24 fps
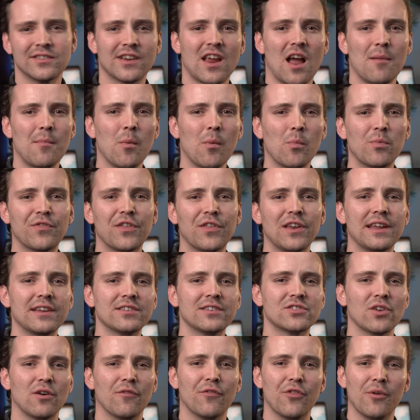to come up with the
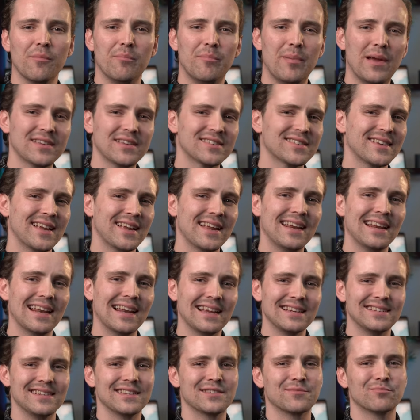list of the best and
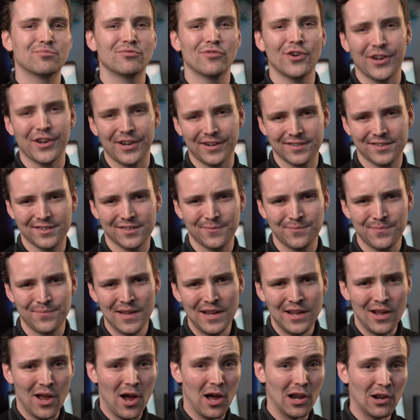latest products,
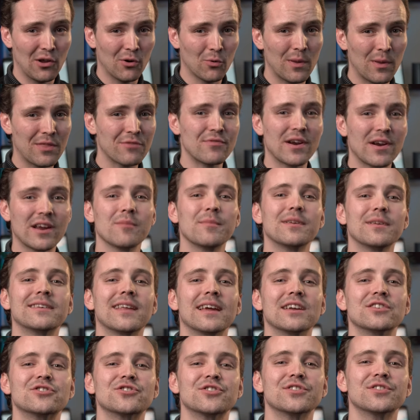along with
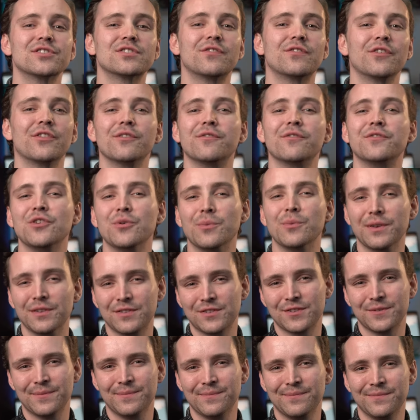recommendations for the
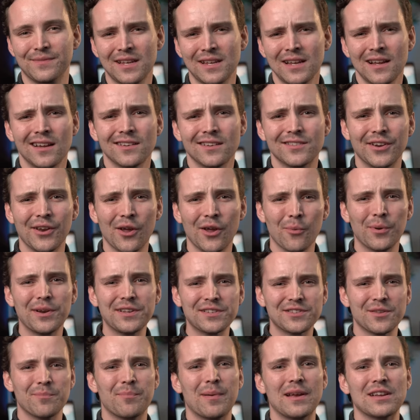viewers. To know what
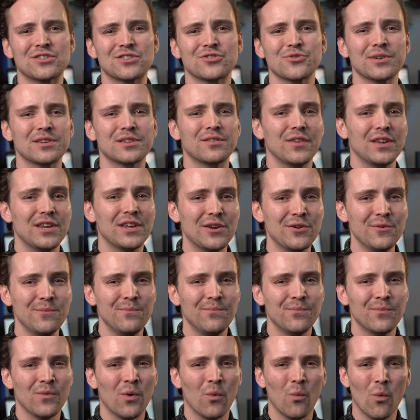is the best choice for you,
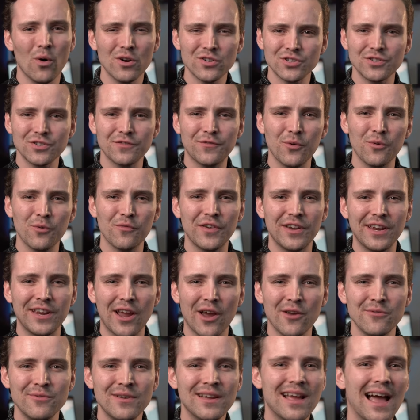watch the full
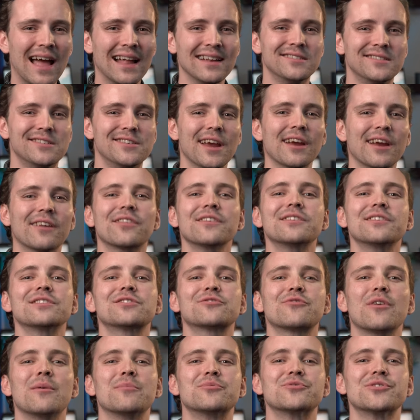video and check the
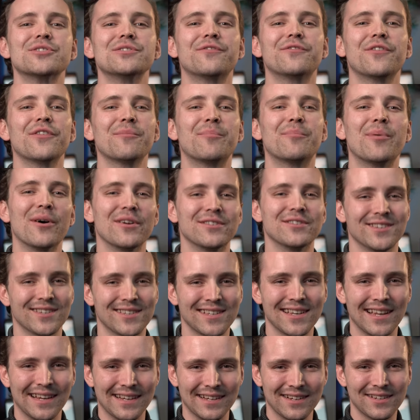description for the
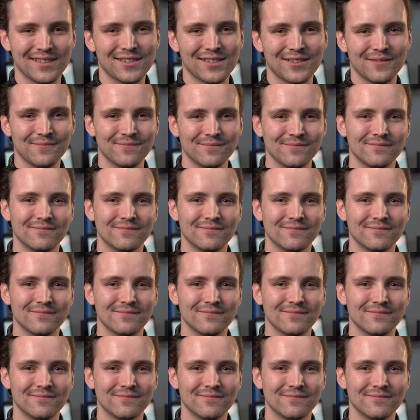purchase links.